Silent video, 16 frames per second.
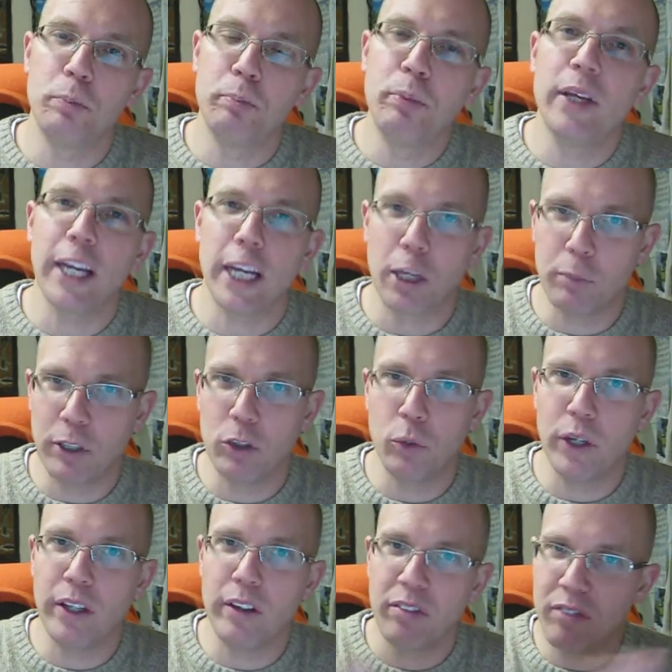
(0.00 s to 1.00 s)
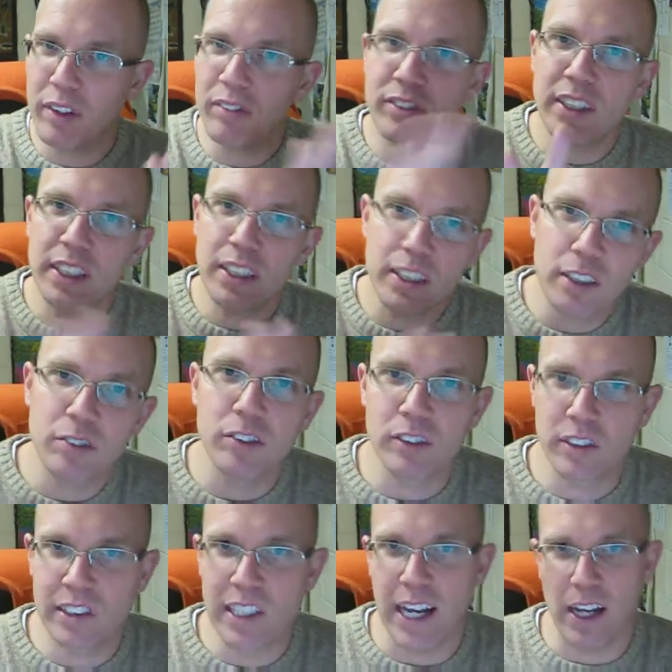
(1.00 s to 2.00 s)
pick between 15
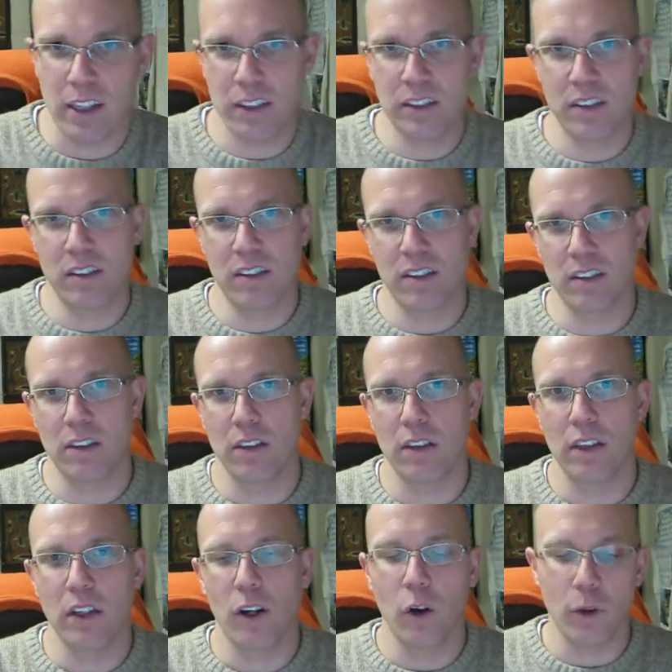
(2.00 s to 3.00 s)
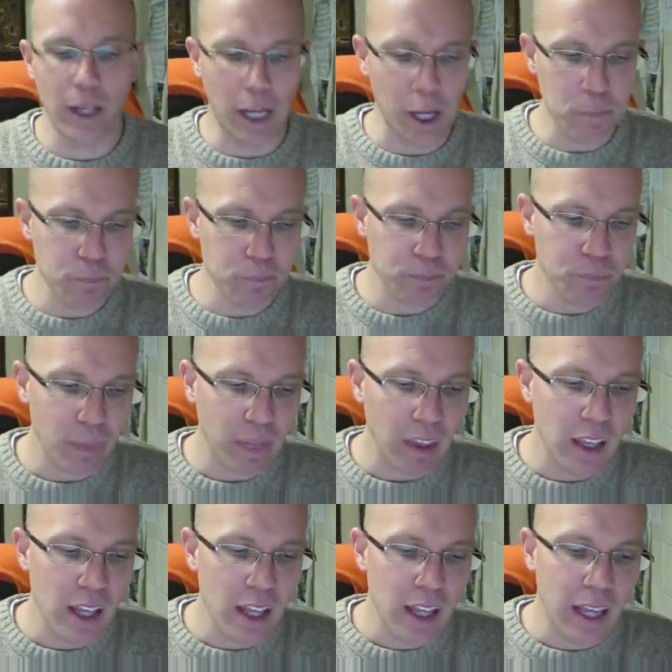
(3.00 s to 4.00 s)
different texts, okay?
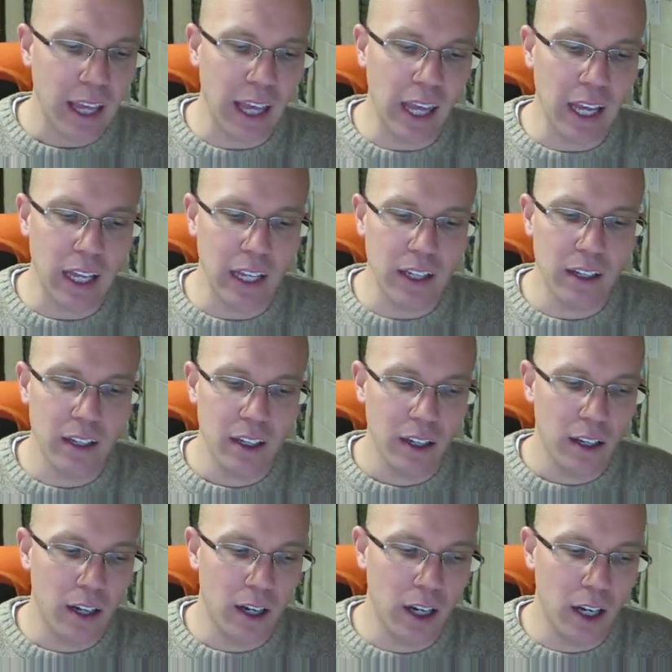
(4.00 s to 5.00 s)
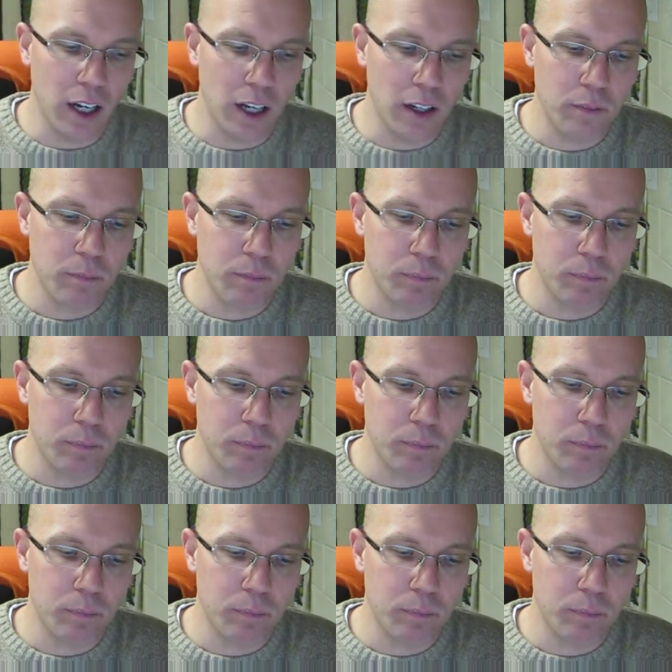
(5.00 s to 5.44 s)
And I'll